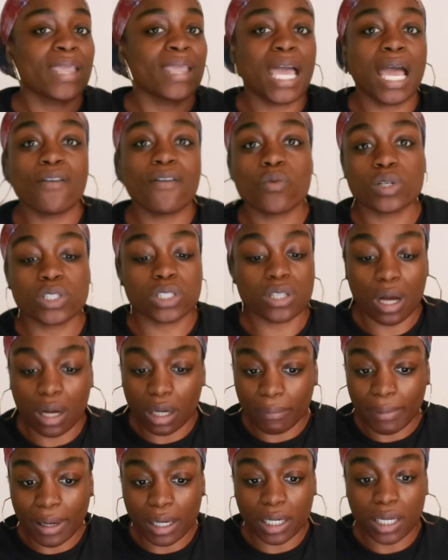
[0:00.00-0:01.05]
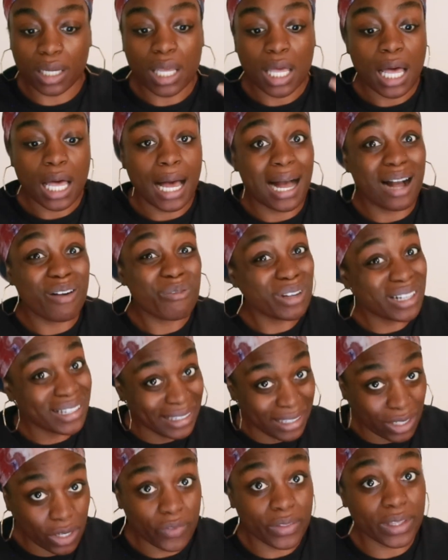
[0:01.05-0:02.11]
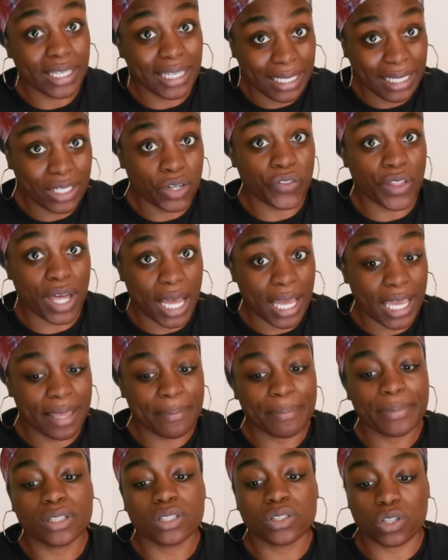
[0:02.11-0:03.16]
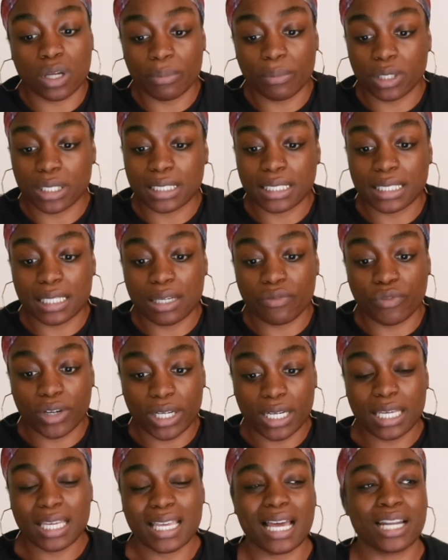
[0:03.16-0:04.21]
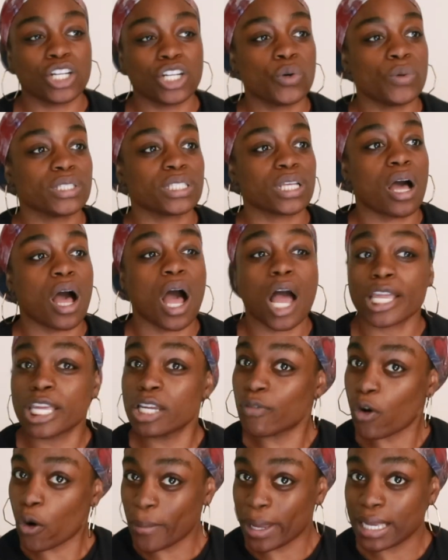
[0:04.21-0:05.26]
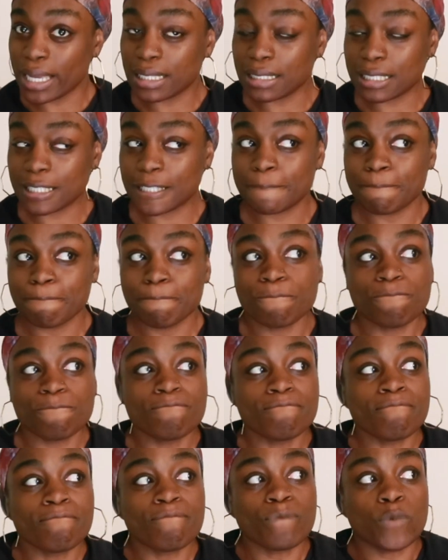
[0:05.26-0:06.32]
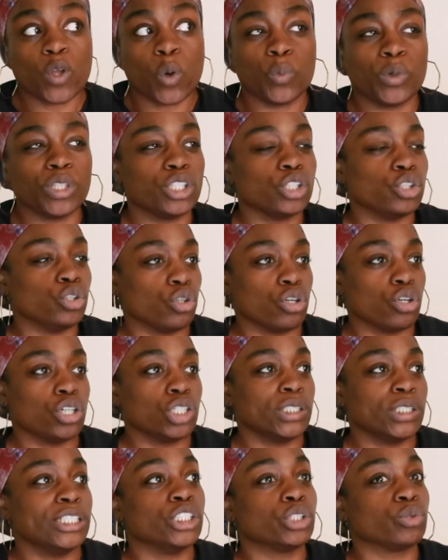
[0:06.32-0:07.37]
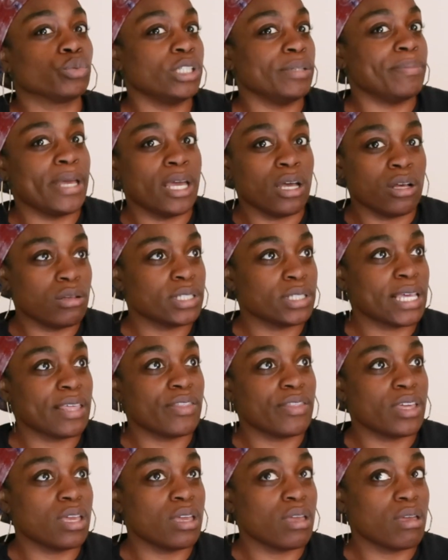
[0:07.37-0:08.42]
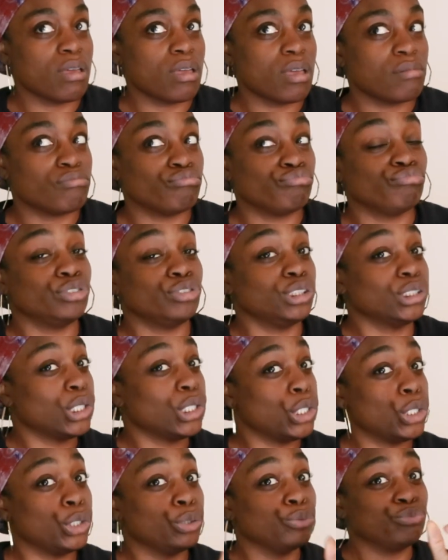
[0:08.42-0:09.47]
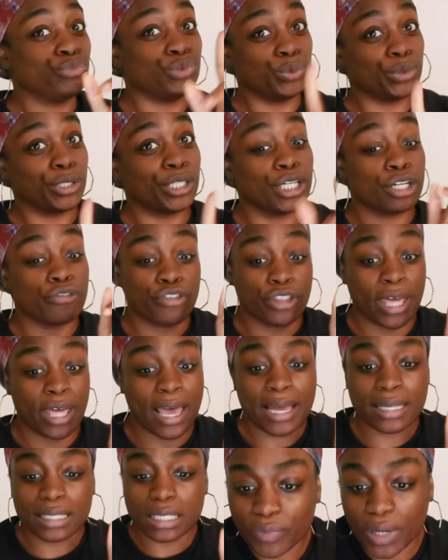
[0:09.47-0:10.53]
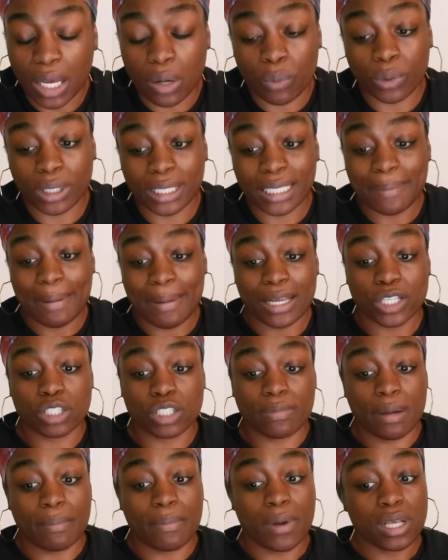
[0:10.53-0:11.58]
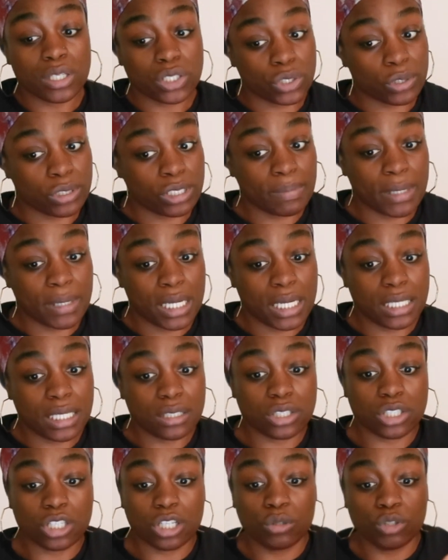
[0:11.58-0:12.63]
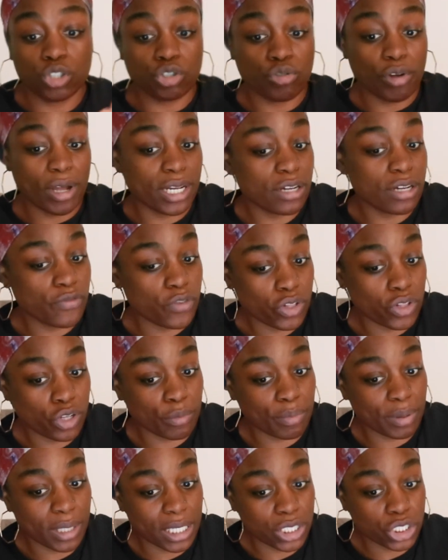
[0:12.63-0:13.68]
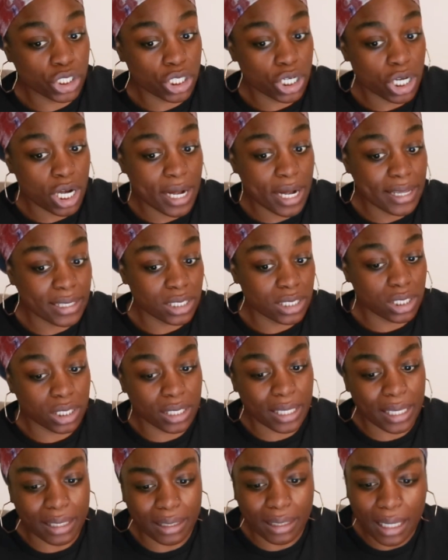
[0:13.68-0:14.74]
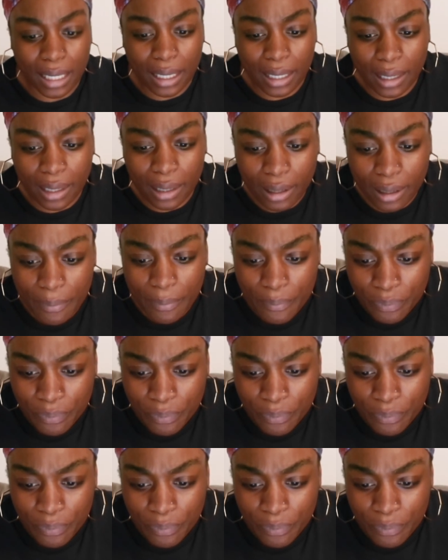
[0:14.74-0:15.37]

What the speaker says: everyone's talking about it. I want to get in on the hype, so I'm going to read it. I know it's a hockey romance with a girl and 3 males, I think. So we're here for that. I want to get back into my monster smut. So Traded for Their Pleasure is looking like